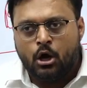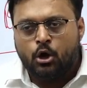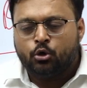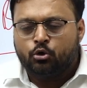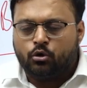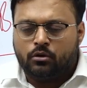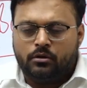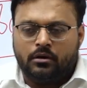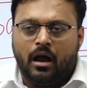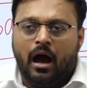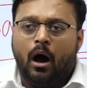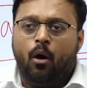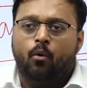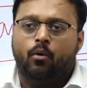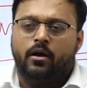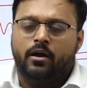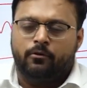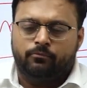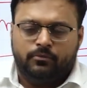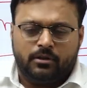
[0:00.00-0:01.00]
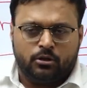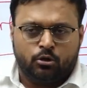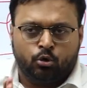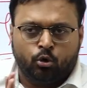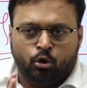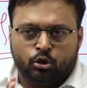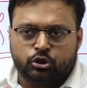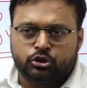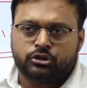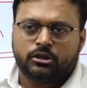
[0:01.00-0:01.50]
So now if this
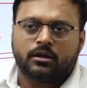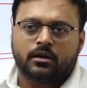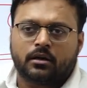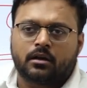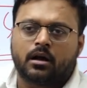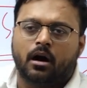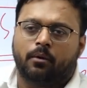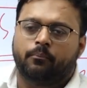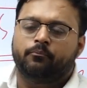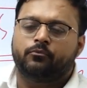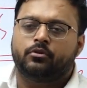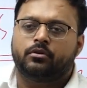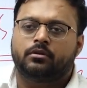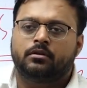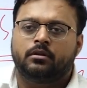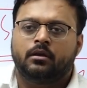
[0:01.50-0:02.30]
question comes